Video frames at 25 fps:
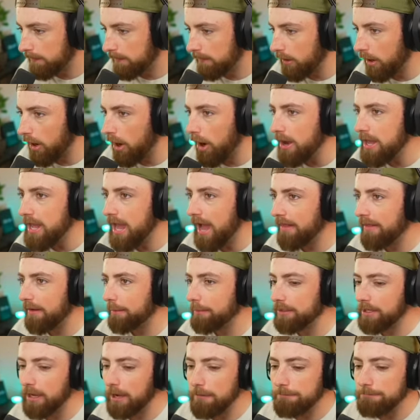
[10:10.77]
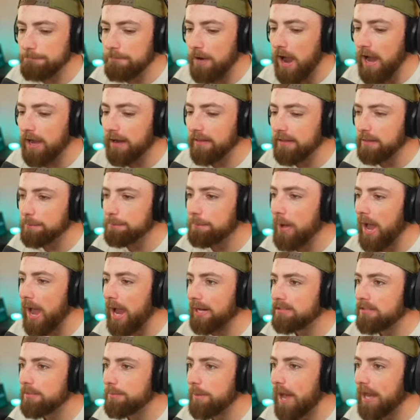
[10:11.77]
Oh, yeah, there we go. Finally,
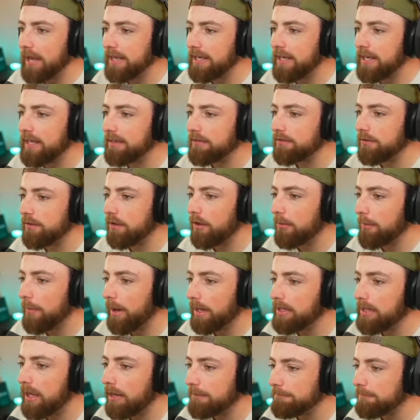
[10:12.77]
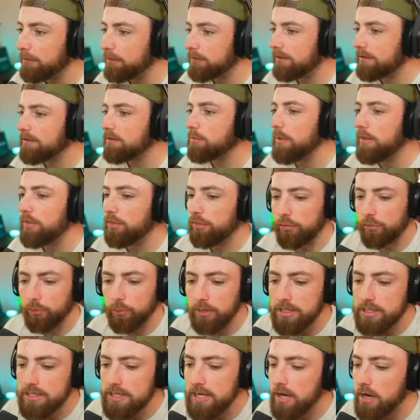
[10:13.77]
back-to-back hits. Oh, my God. It feels like it's been
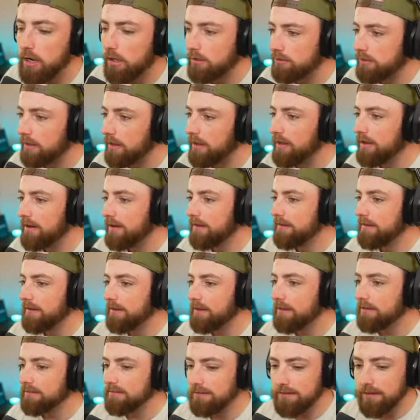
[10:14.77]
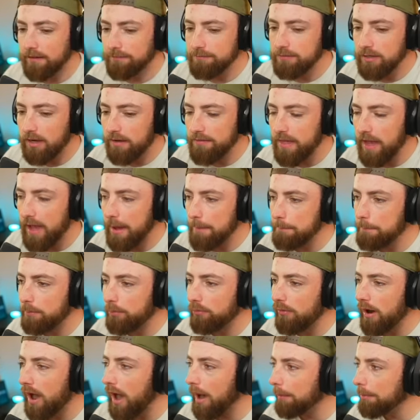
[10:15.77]
3 years since I've done that.
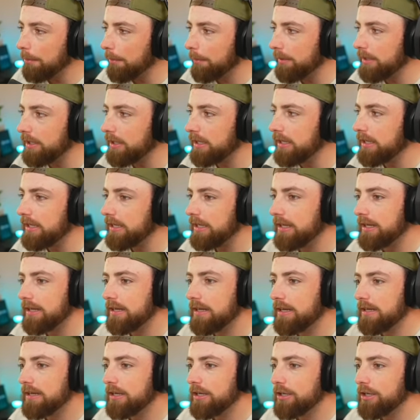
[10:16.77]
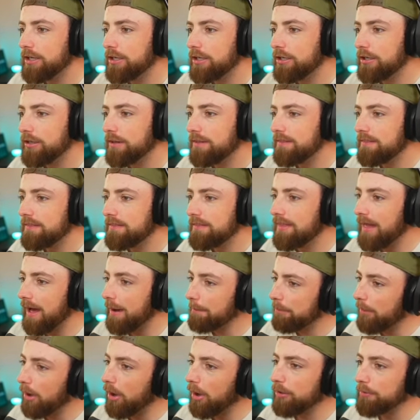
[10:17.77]
Probably
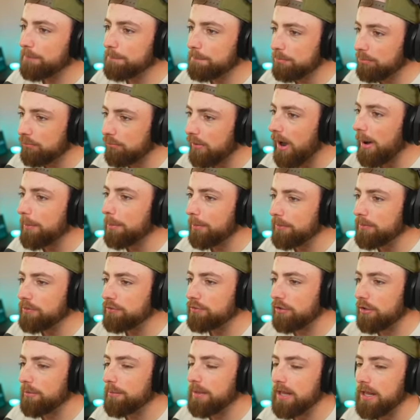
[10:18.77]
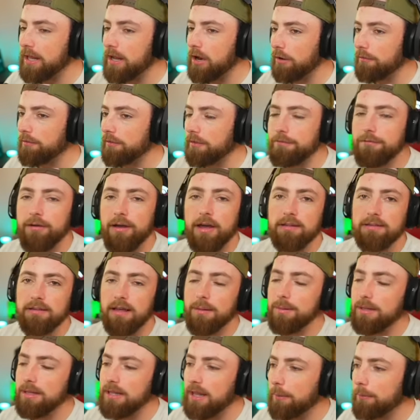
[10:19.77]
that ball probably should have been hit over the fence. I
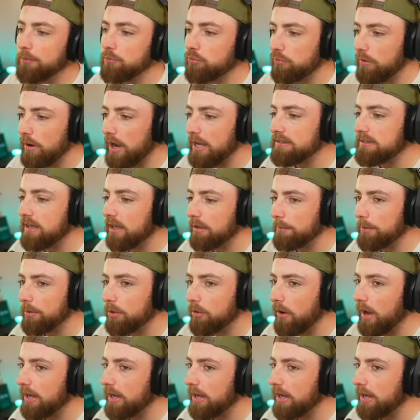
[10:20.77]
mean, that was right down the middle.